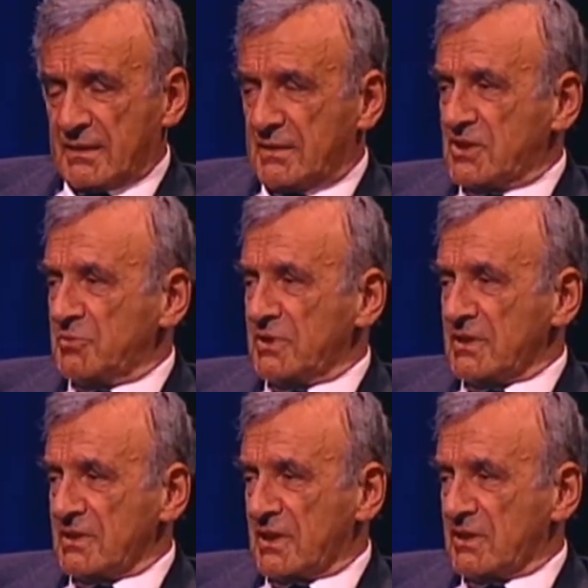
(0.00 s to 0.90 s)
teach me the
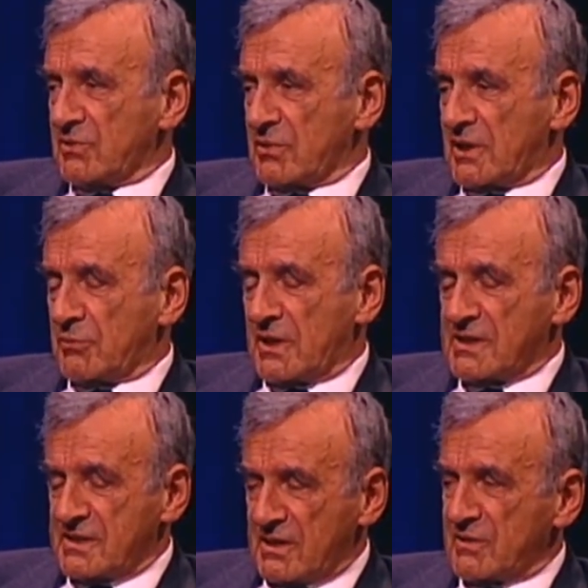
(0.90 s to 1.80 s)
entire Torah while I
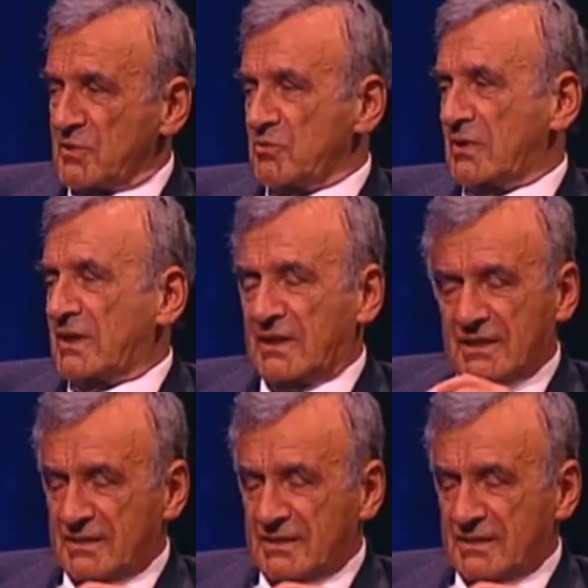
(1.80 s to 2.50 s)
stand on one leg.